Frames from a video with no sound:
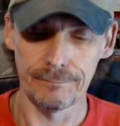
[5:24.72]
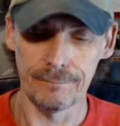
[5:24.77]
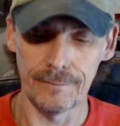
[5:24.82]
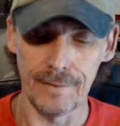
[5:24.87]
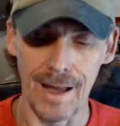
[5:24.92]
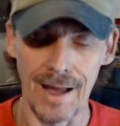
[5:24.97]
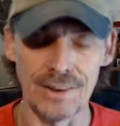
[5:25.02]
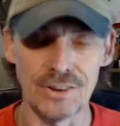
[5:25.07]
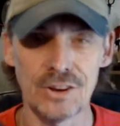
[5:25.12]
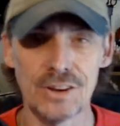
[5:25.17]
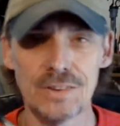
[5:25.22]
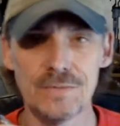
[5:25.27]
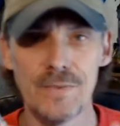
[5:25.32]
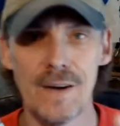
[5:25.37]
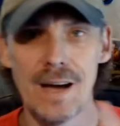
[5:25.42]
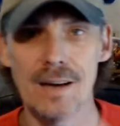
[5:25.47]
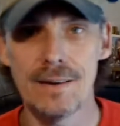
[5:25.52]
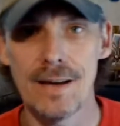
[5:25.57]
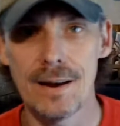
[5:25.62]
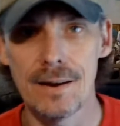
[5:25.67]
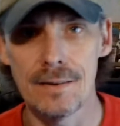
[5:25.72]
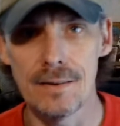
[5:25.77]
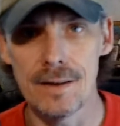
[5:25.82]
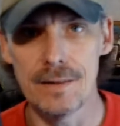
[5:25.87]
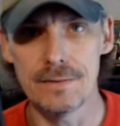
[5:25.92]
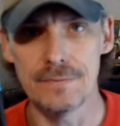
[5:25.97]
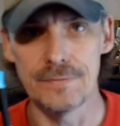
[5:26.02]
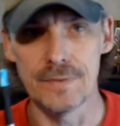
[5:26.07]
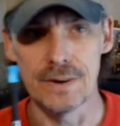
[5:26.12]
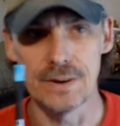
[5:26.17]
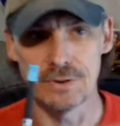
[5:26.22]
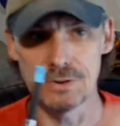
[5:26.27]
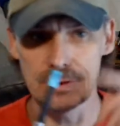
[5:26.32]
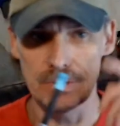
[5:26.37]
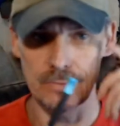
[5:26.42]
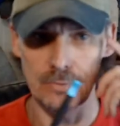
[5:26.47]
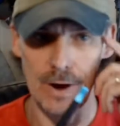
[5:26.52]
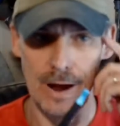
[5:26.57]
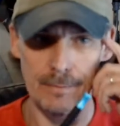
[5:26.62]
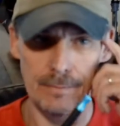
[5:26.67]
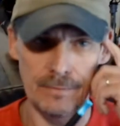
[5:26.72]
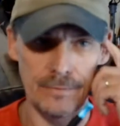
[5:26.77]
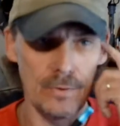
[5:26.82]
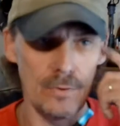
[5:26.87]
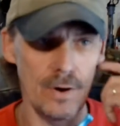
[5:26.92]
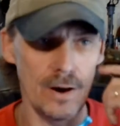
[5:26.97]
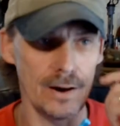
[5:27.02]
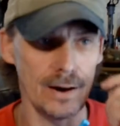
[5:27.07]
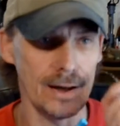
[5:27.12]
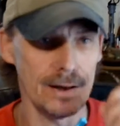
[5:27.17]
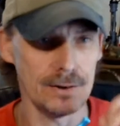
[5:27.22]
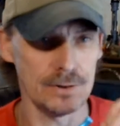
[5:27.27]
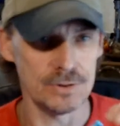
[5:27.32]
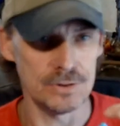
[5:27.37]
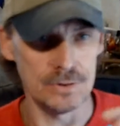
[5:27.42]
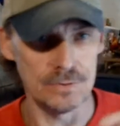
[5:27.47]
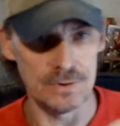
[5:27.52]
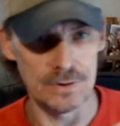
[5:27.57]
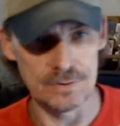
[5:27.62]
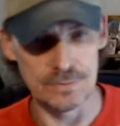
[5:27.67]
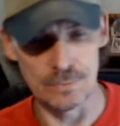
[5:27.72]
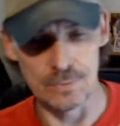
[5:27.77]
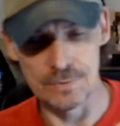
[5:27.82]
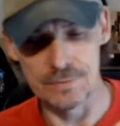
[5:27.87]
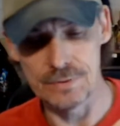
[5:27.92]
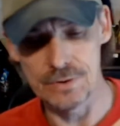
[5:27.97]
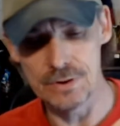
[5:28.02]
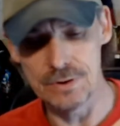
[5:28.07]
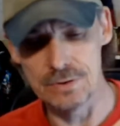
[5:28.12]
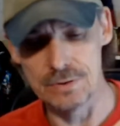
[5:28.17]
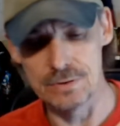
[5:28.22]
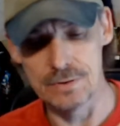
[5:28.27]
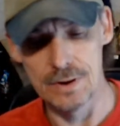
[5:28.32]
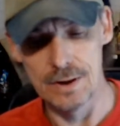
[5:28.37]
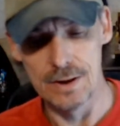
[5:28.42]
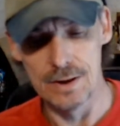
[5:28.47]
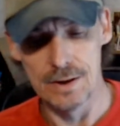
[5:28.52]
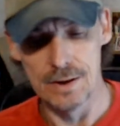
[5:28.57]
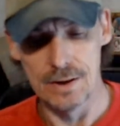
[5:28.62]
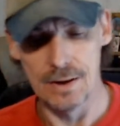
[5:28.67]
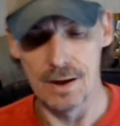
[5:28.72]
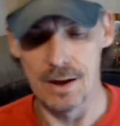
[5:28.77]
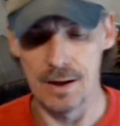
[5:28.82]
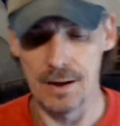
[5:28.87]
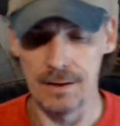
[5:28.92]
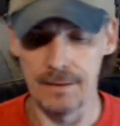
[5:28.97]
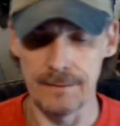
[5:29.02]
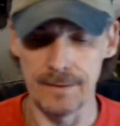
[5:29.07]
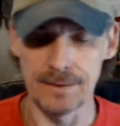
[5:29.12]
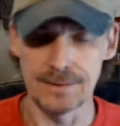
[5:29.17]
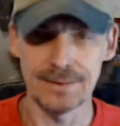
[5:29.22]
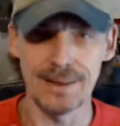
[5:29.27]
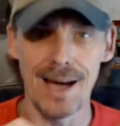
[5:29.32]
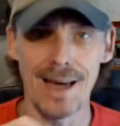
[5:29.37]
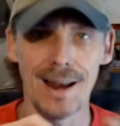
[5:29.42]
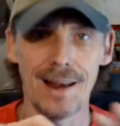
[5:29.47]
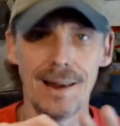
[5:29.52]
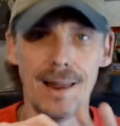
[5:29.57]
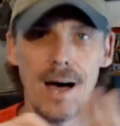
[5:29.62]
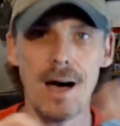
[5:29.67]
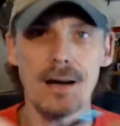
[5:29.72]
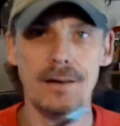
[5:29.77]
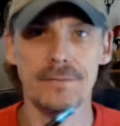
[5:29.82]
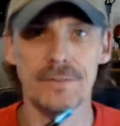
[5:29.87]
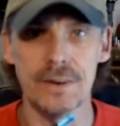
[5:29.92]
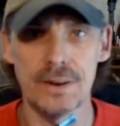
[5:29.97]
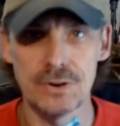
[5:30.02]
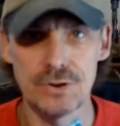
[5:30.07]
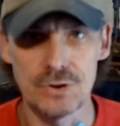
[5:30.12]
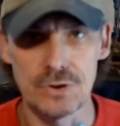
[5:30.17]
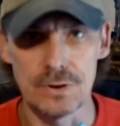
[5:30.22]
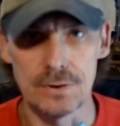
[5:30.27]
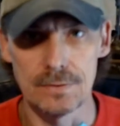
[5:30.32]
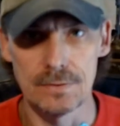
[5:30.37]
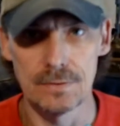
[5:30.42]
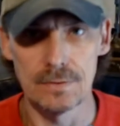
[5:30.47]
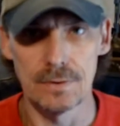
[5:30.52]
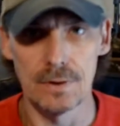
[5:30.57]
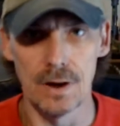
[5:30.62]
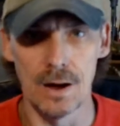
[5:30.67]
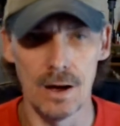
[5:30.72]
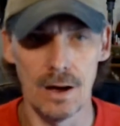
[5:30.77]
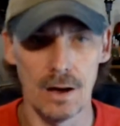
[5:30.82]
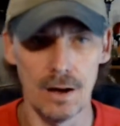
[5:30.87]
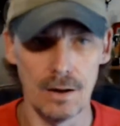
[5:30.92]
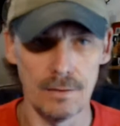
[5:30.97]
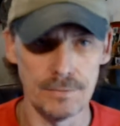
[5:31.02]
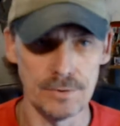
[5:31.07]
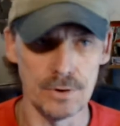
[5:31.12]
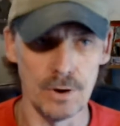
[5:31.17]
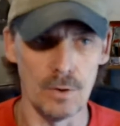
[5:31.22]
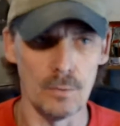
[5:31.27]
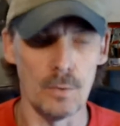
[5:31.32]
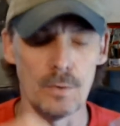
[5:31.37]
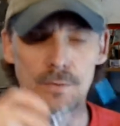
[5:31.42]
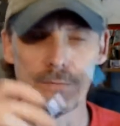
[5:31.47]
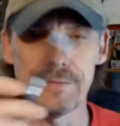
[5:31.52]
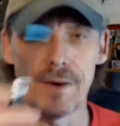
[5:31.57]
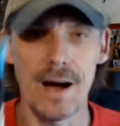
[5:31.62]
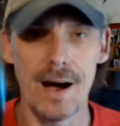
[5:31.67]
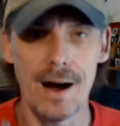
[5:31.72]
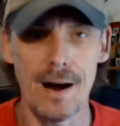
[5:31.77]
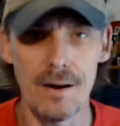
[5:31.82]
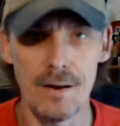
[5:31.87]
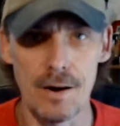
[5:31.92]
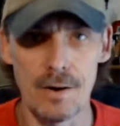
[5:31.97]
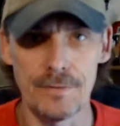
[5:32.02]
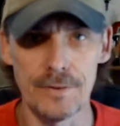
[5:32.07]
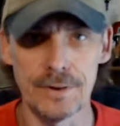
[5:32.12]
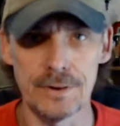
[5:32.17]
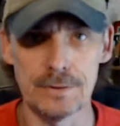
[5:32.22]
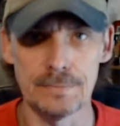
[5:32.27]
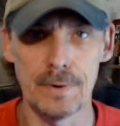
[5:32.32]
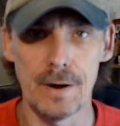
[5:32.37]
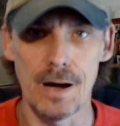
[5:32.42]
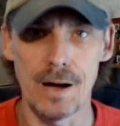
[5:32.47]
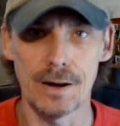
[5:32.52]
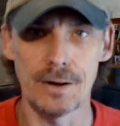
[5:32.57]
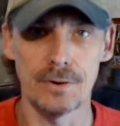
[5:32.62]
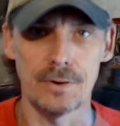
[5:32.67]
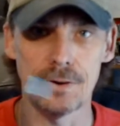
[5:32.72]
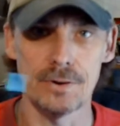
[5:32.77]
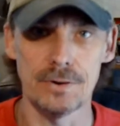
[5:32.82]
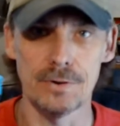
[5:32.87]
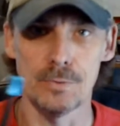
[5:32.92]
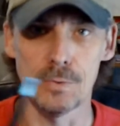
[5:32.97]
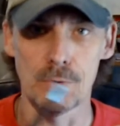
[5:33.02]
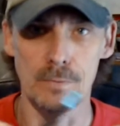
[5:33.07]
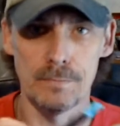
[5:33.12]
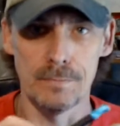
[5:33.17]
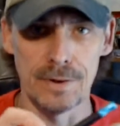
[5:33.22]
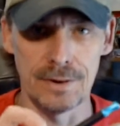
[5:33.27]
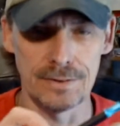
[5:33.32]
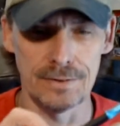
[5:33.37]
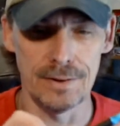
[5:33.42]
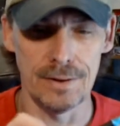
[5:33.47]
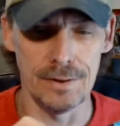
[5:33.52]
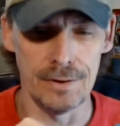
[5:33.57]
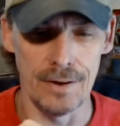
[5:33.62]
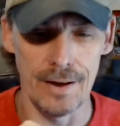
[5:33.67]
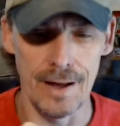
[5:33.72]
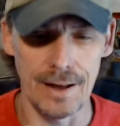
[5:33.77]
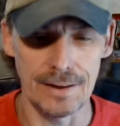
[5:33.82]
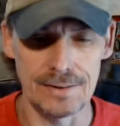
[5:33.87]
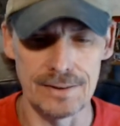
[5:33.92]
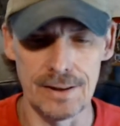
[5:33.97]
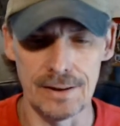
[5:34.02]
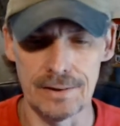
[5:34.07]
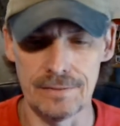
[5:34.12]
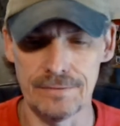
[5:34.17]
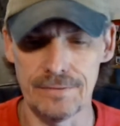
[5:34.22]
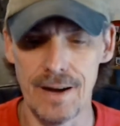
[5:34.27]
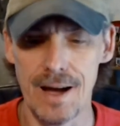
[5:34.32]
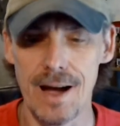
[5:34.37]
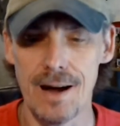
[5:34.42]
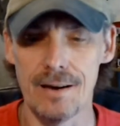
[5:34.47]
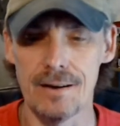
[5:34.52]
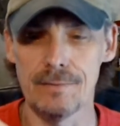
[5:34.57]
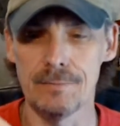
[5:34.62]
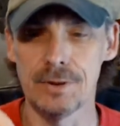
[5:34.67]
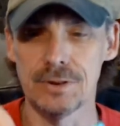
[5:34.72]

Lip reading: I just found out another feature right before I got to shoot this review. It's got a lock feature, so it won't fire off in your pocket, or you won't accidentally fire it.